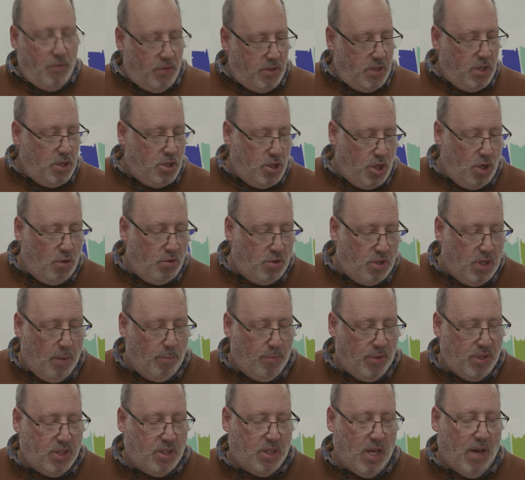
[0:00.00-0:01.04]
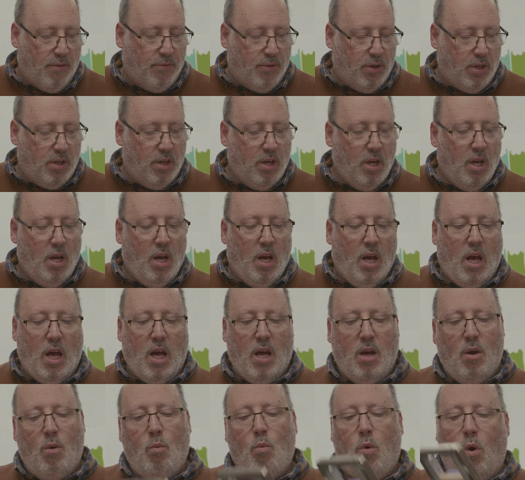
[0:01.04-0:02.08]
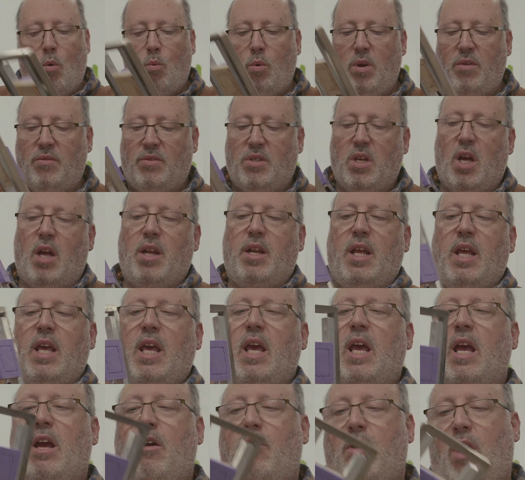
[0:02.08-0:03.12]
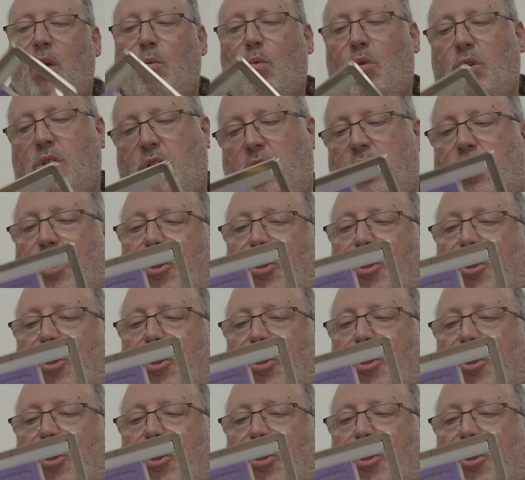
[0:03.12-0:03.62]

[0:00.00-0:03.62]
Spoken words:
this is use number 7. What we've done here, and I wanted to